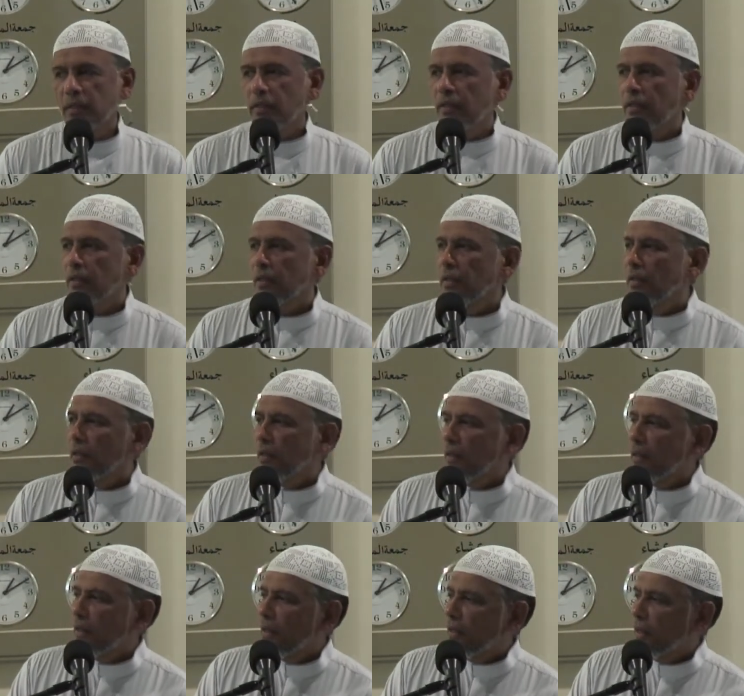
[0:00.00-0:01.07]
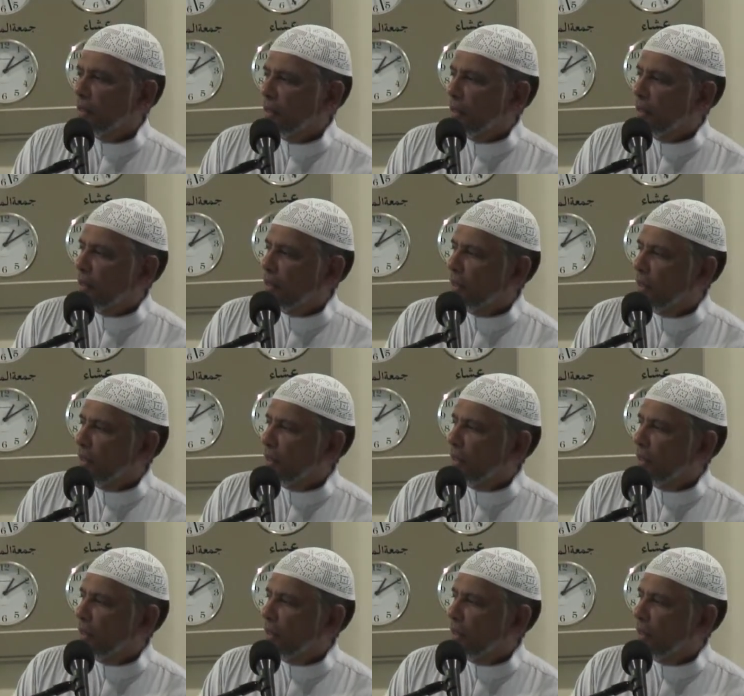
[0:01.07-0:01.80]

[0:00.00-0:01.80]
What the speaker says: [no speech]